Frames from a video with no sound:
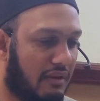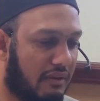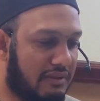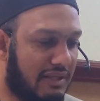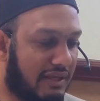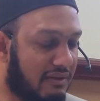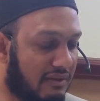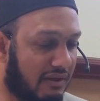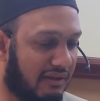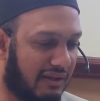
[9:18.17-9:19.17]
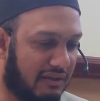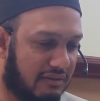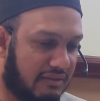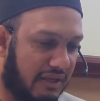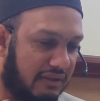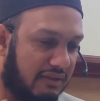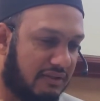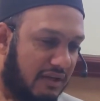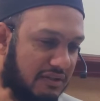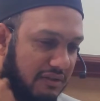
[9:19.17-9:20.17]
This is like a scientific
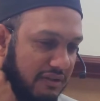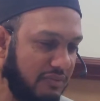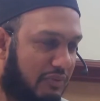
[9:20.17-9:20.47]
discussion this